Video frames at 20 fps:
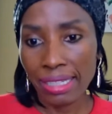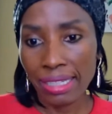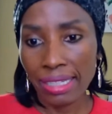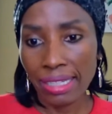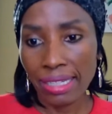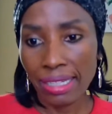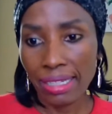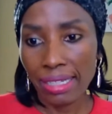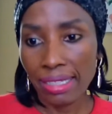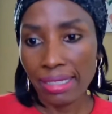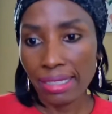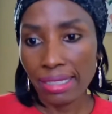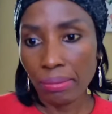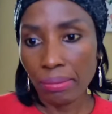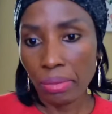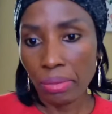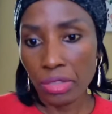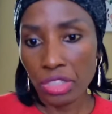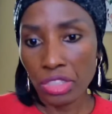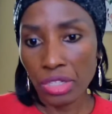And I
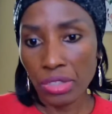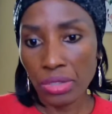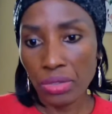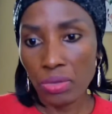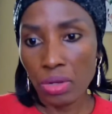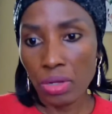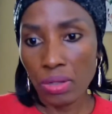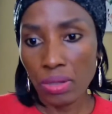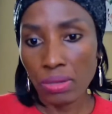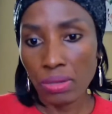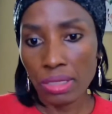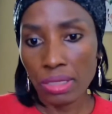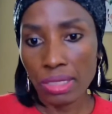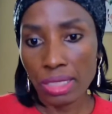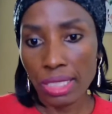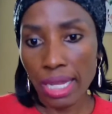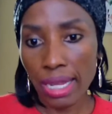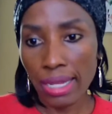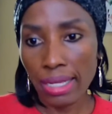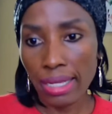appreciate you all
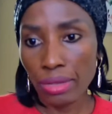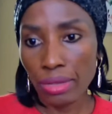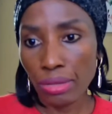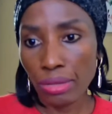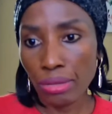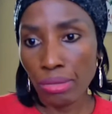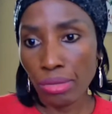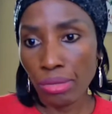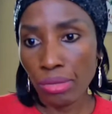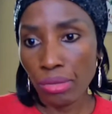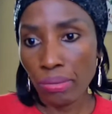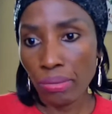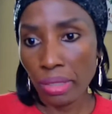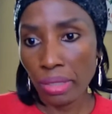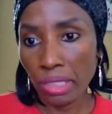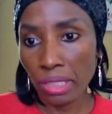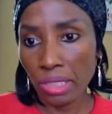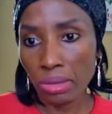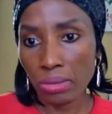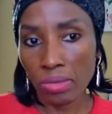staying through
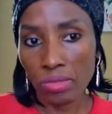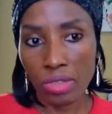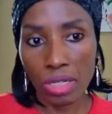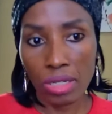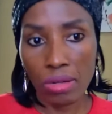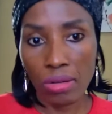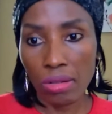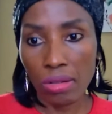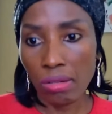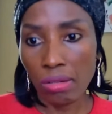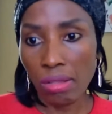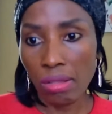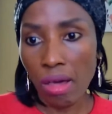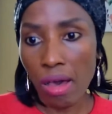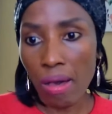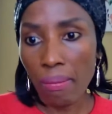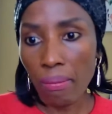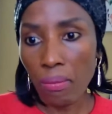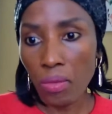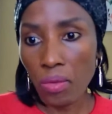because we've got a
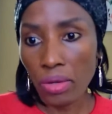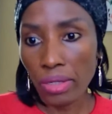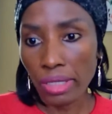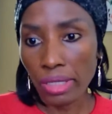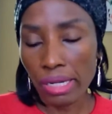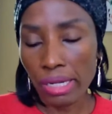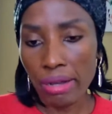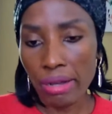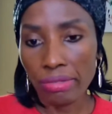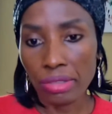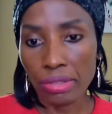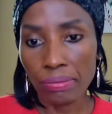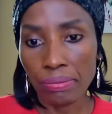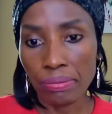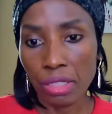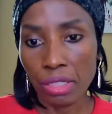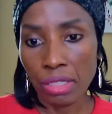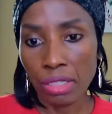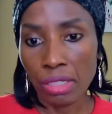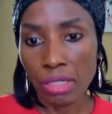lot more to cover.
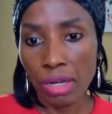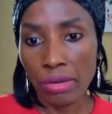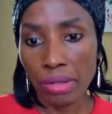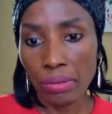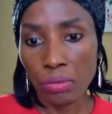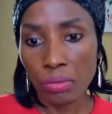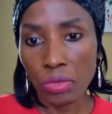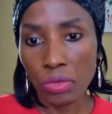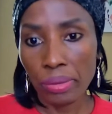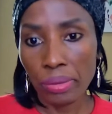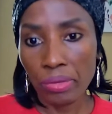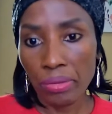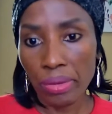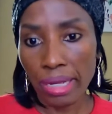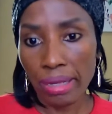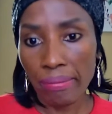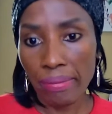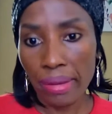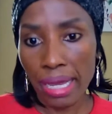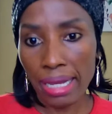All right, we'll be
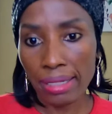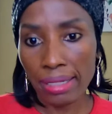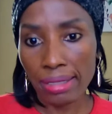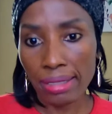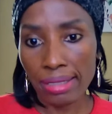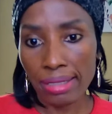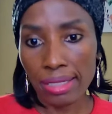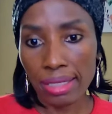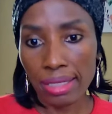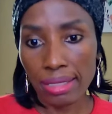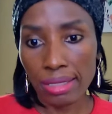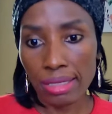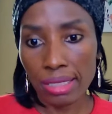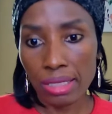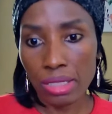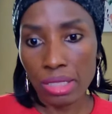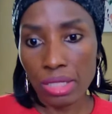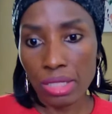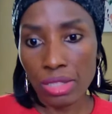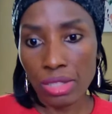right back. Let's take this
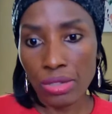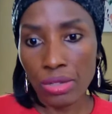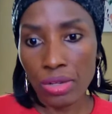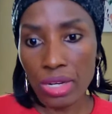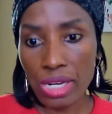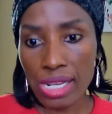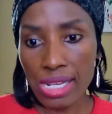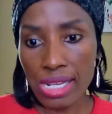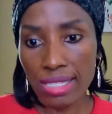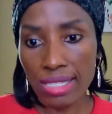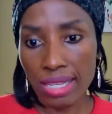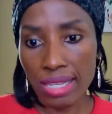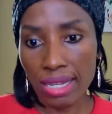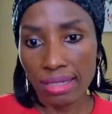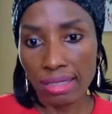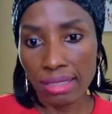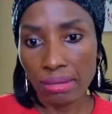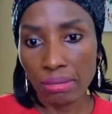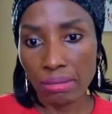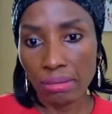
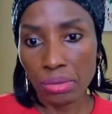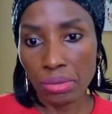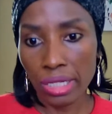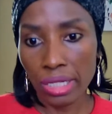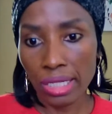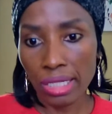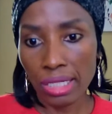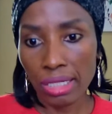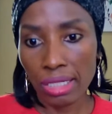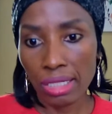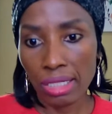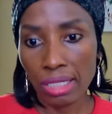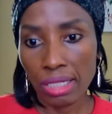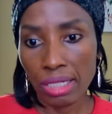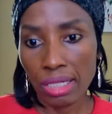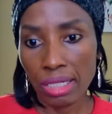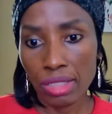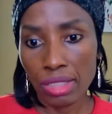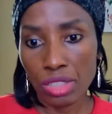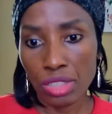30-second break
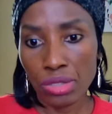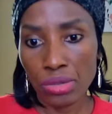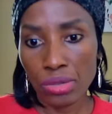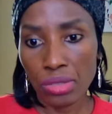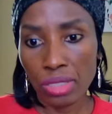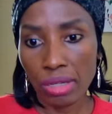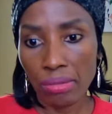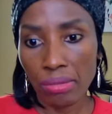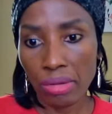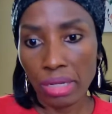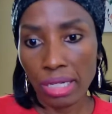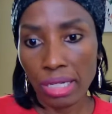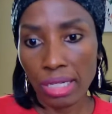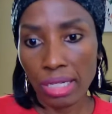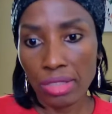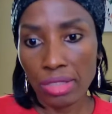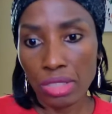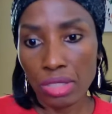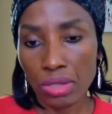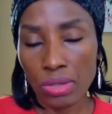to get ready
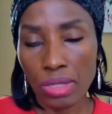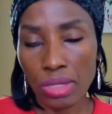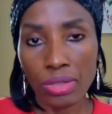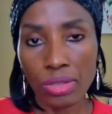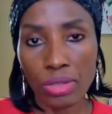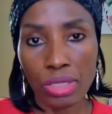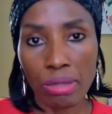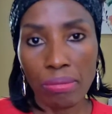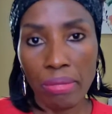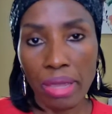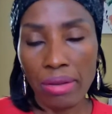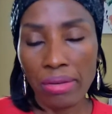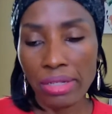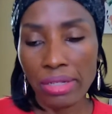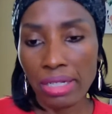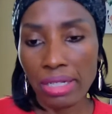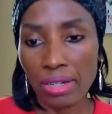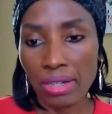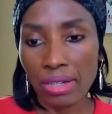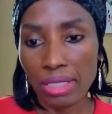so that you can
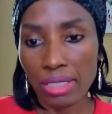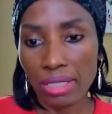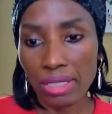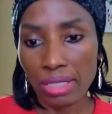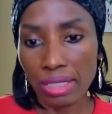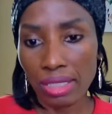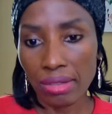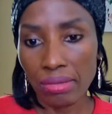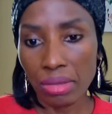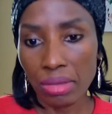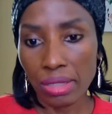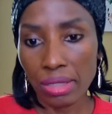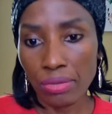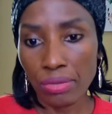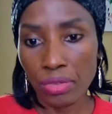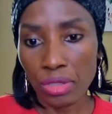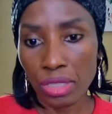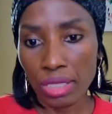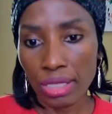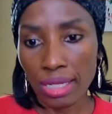marinate on it and get ready
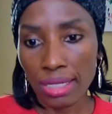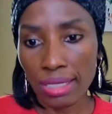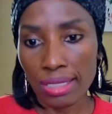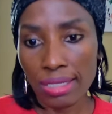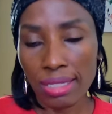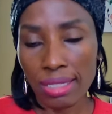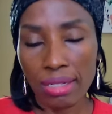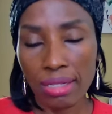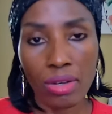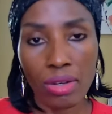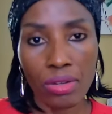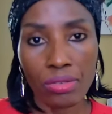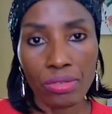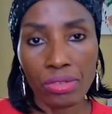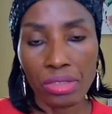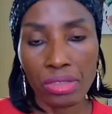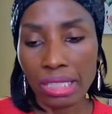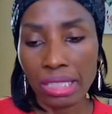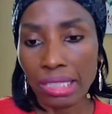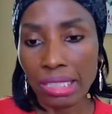for the next set of
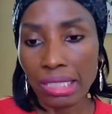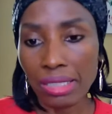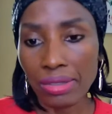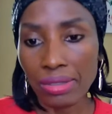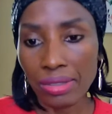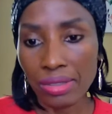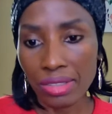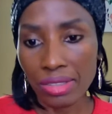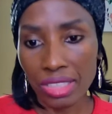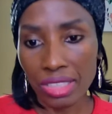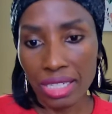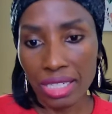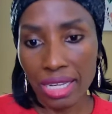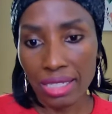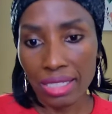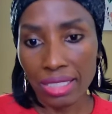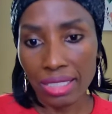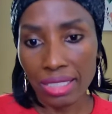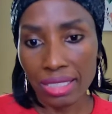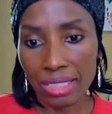legal
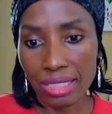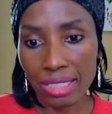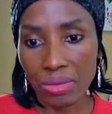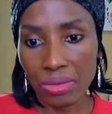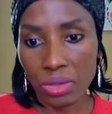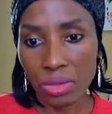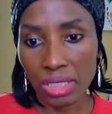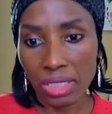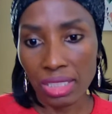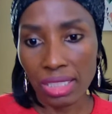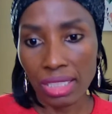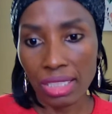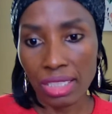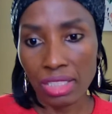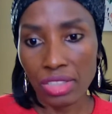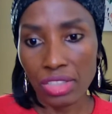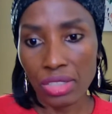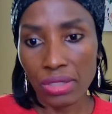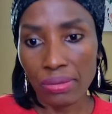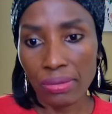shenanigans that we're going to get
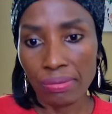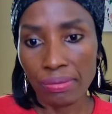into.